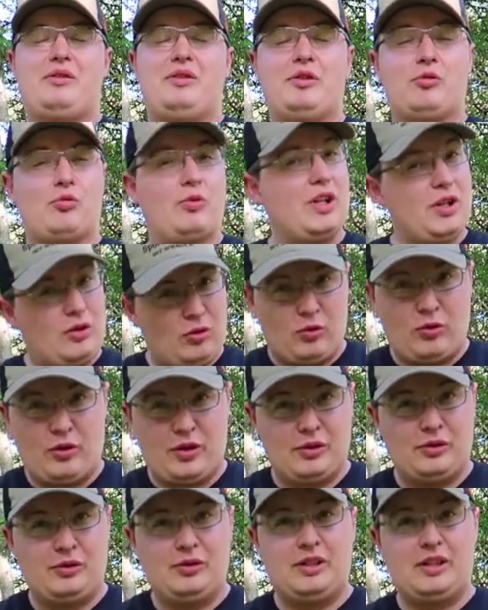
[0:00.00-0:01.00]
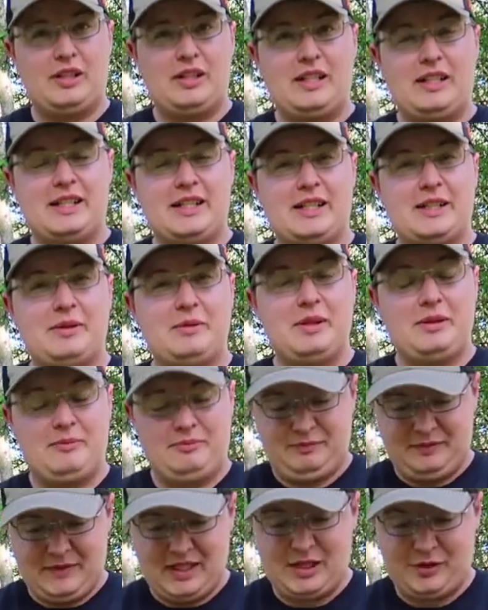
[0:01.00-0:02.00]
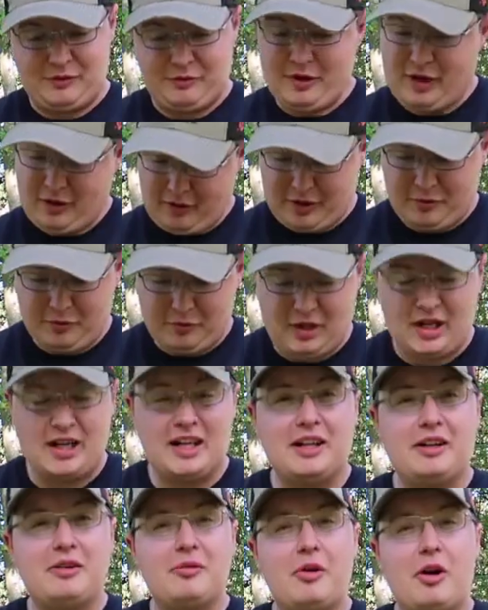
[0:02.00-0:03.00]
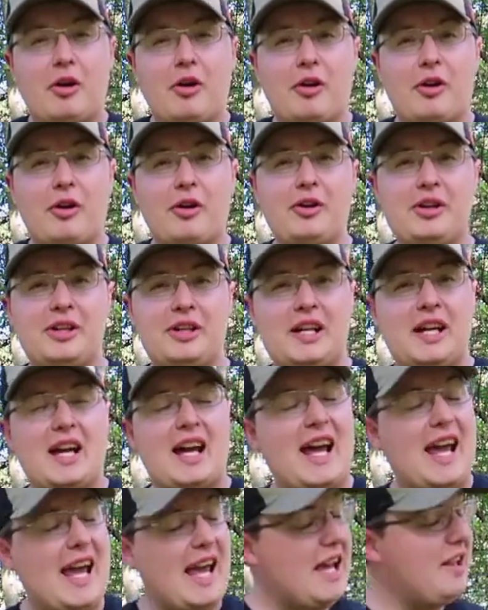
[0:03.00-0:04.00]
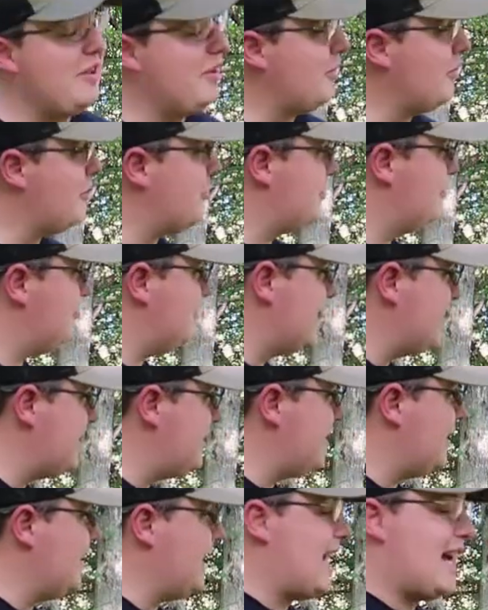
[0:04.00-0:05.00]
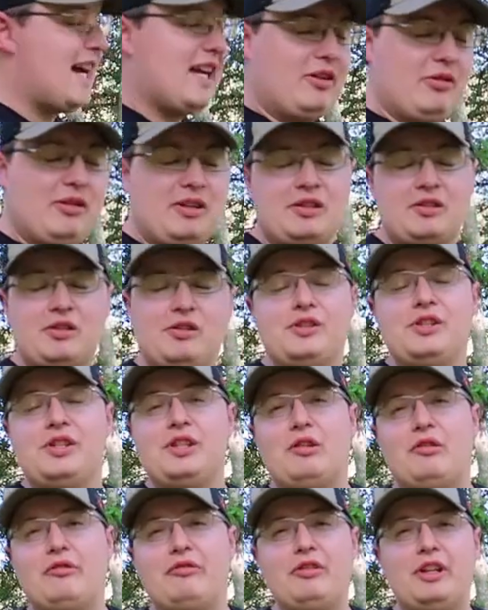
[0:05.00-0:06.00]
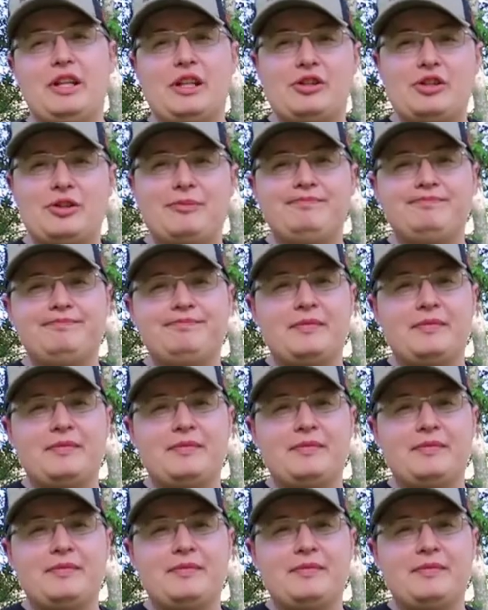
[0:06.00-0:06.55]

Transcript: The recoil is very hard, and they're decently accurate as long as you don't flinch.